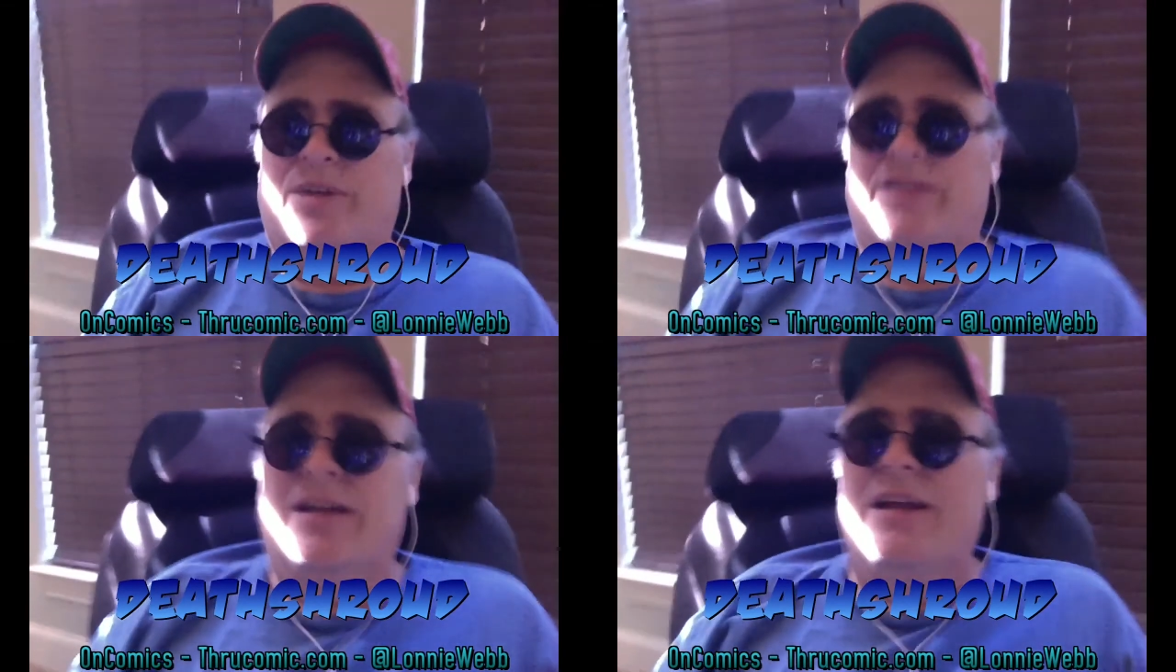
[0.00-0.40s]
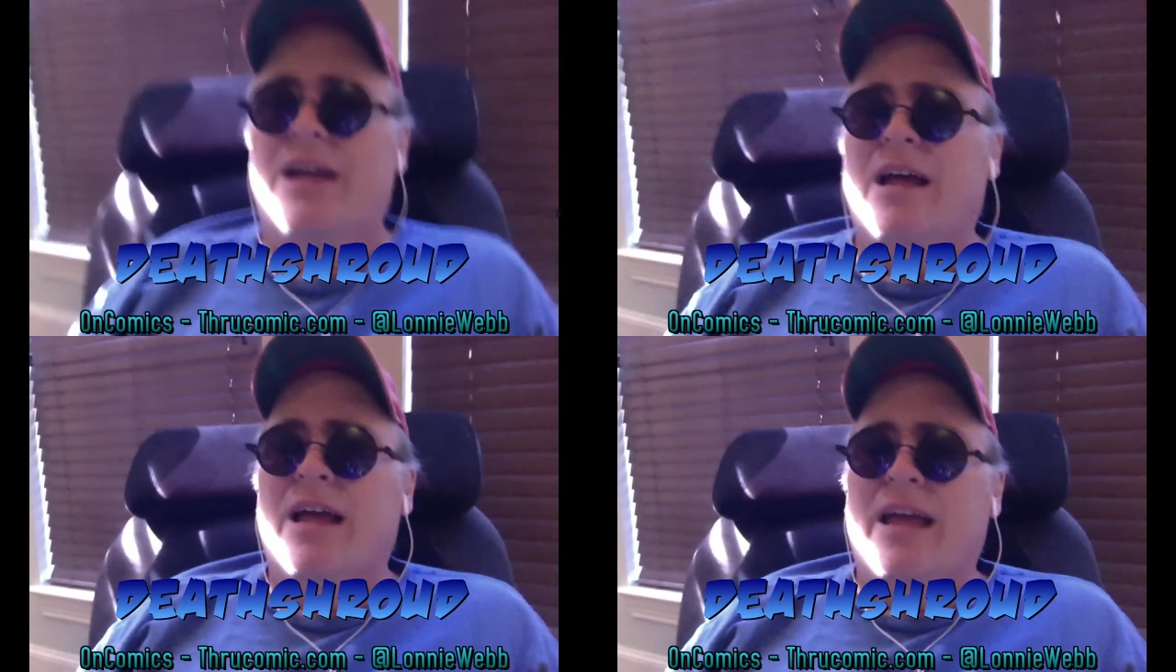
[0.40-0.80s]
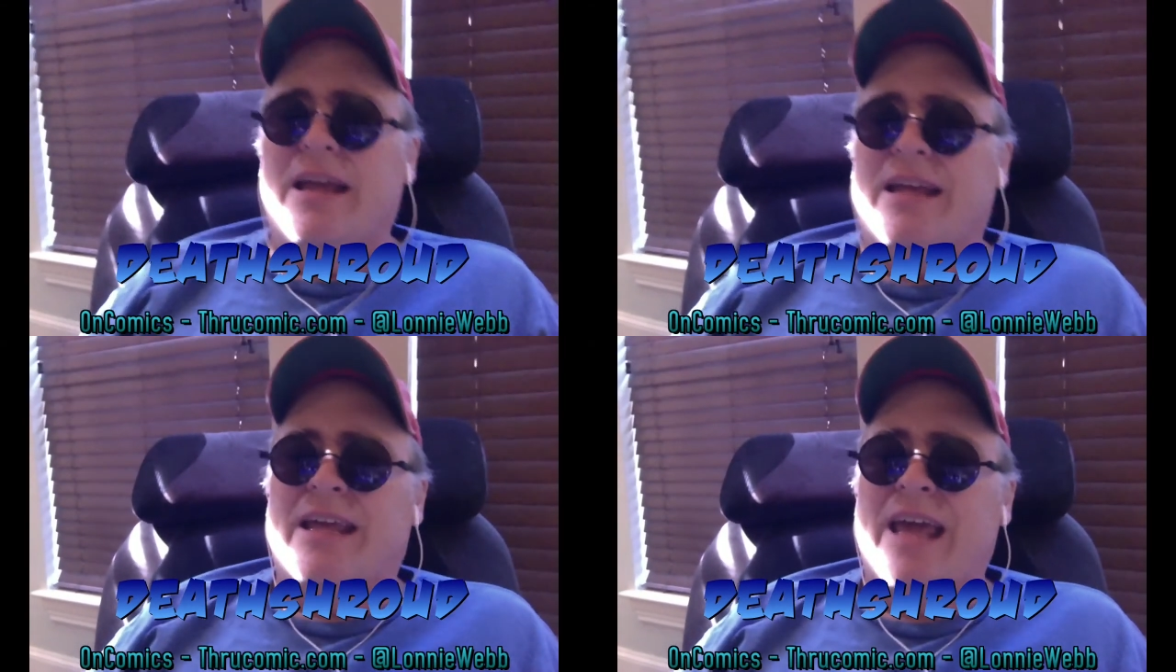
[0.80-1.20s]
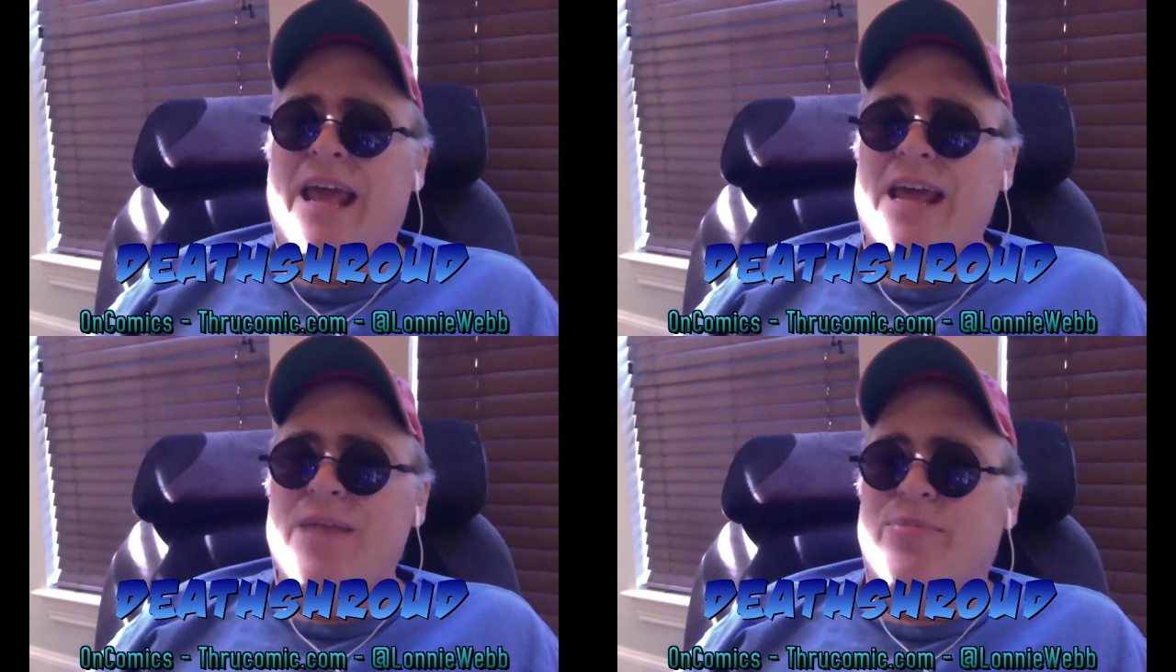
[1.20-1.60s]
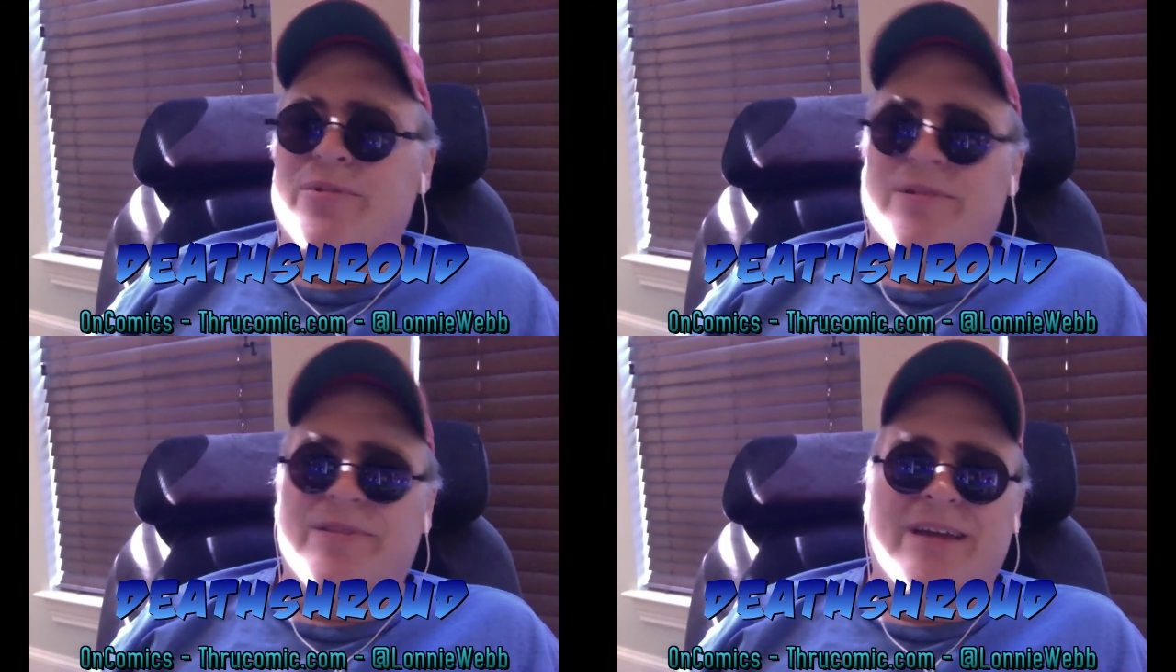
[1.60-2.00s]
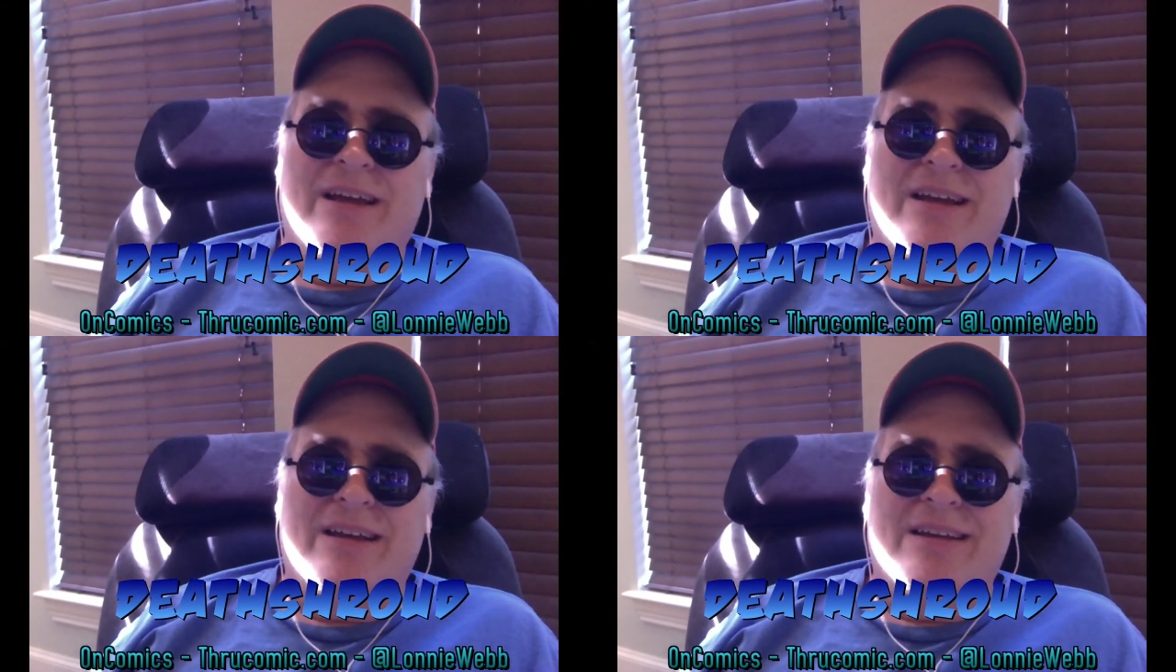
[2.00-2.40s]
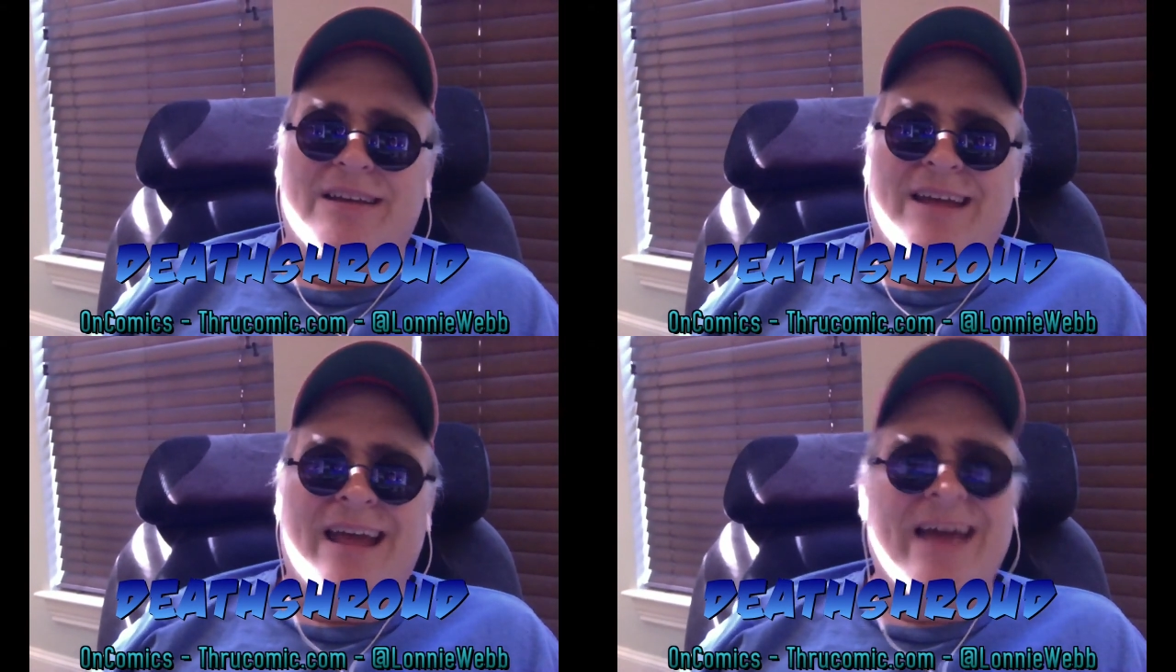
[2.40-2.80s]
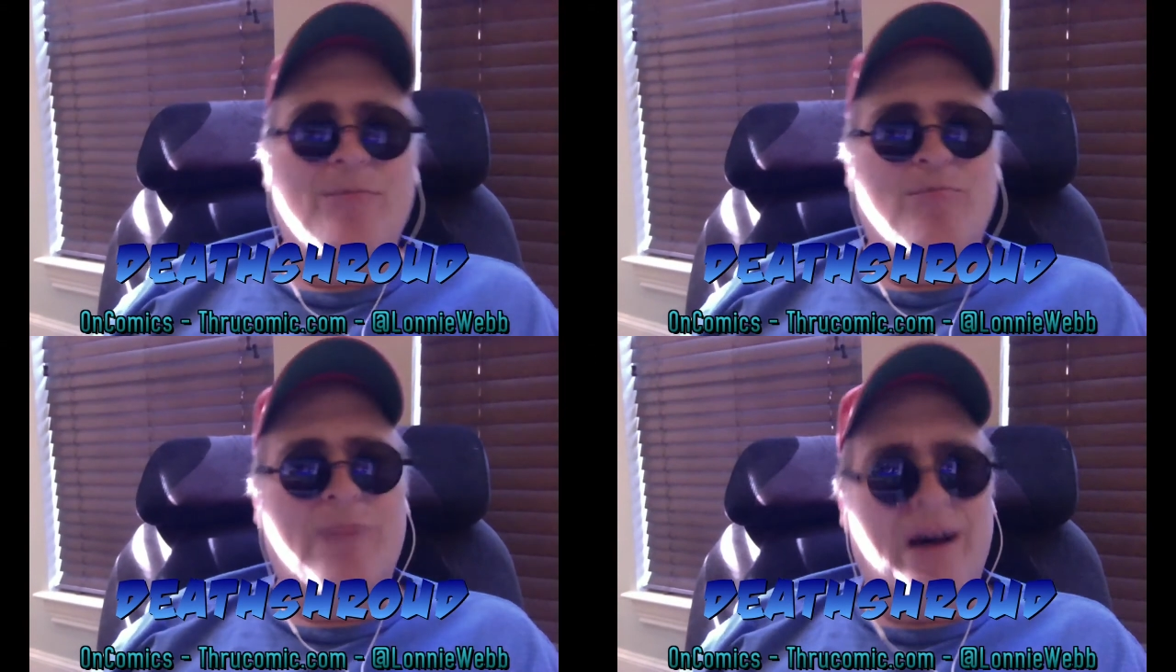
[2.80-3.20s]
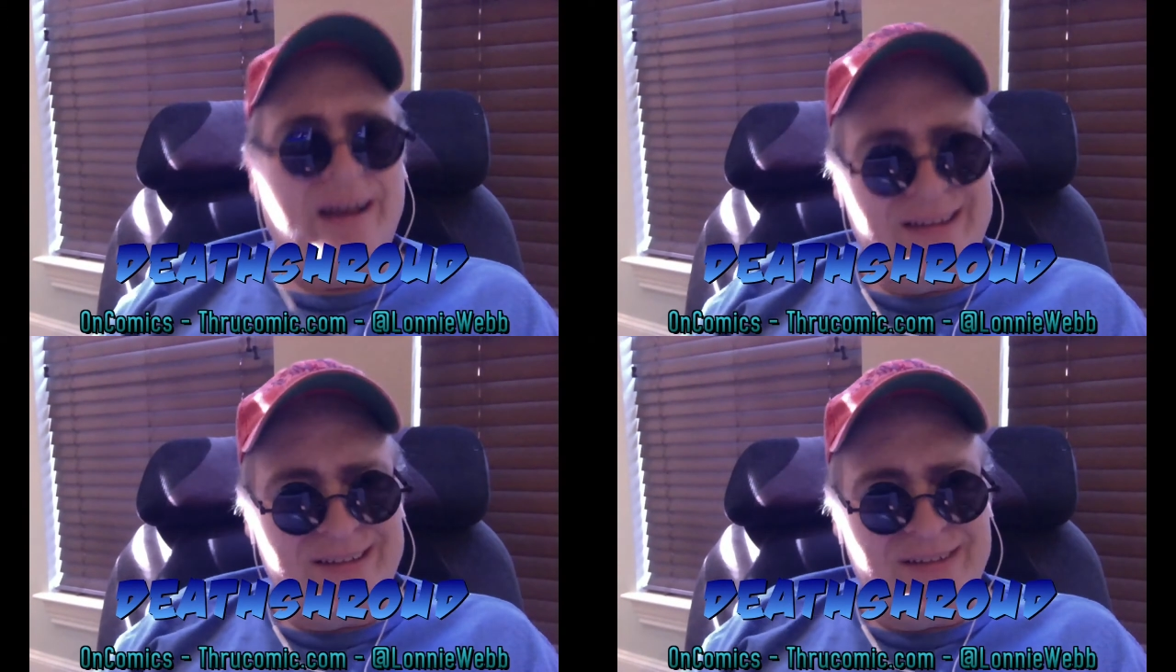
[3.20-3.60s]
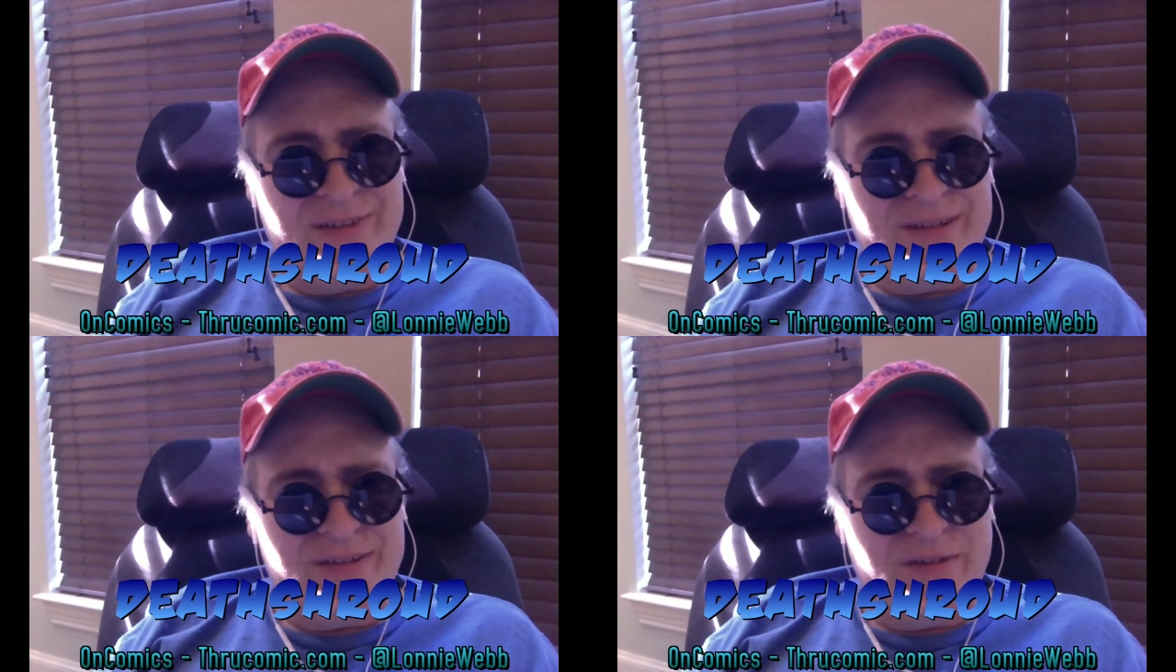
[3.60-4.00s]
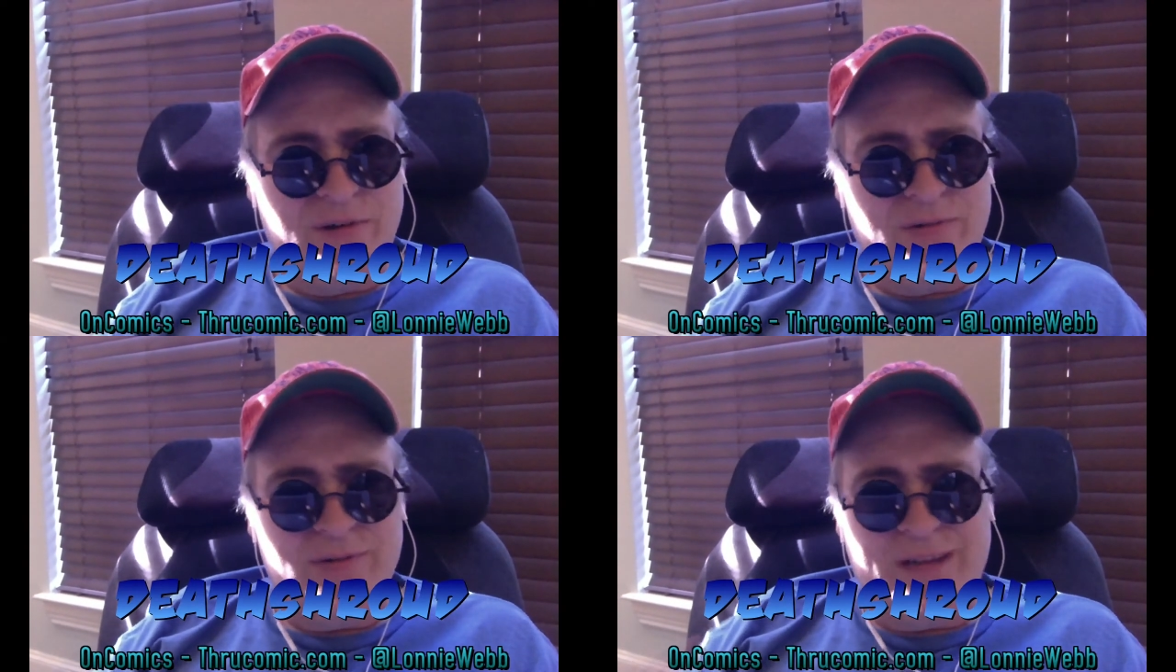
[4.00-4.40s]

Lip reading: that, a cape that had a mind of its own.